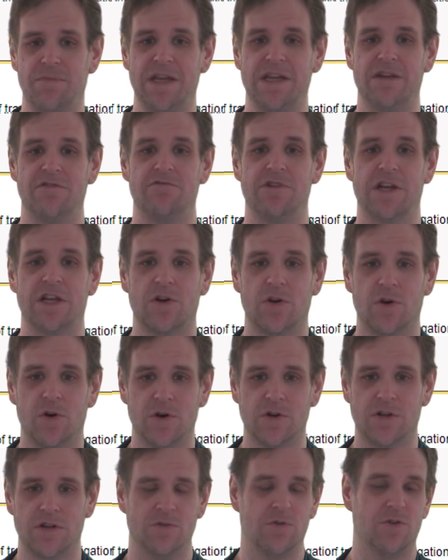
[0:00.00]
been
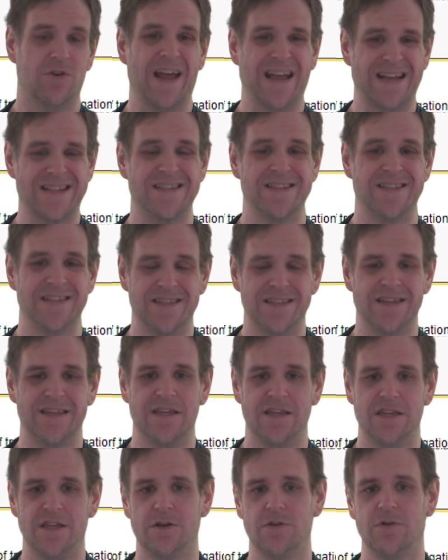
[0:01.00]
recorded or exiting the
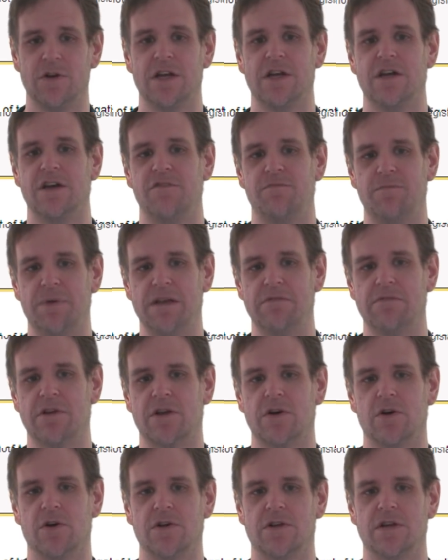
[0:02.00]
EU have been
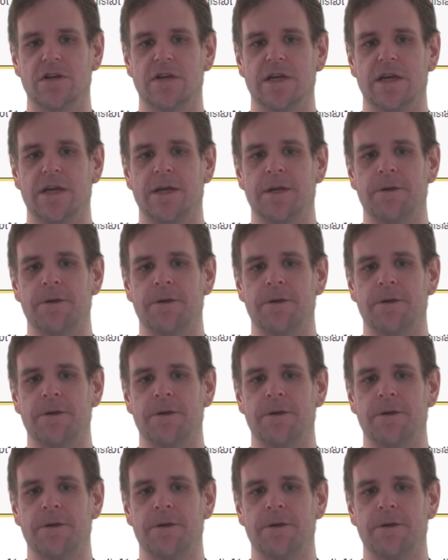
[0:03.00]
recorded.